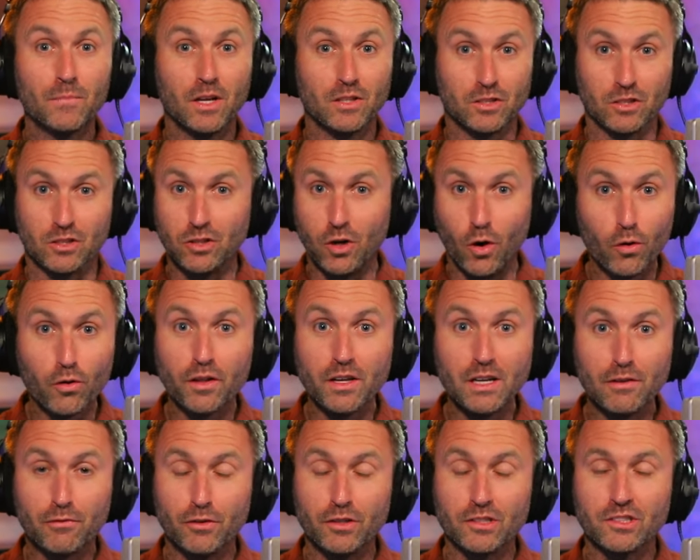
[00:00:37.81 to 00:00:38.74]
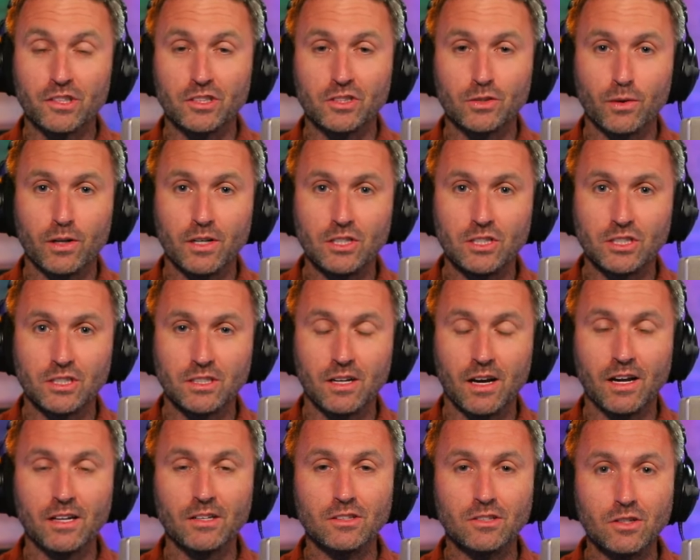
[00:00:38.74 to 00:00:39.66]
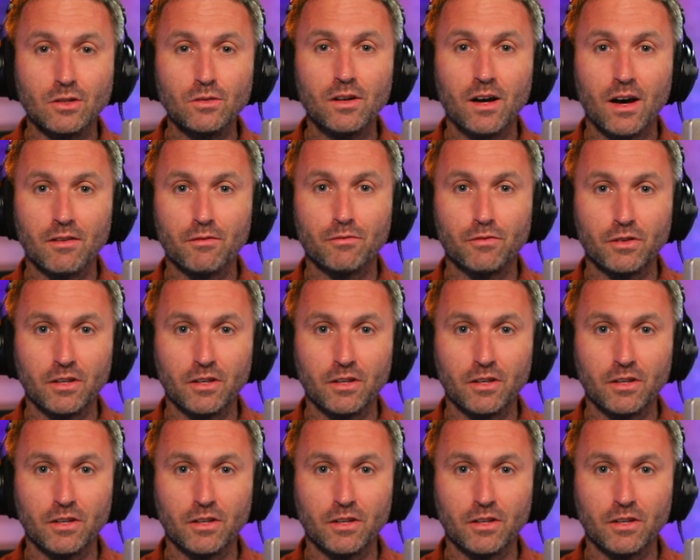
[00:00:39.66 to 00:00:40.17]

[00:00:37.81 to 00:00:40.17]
It's a totally different situation. I do not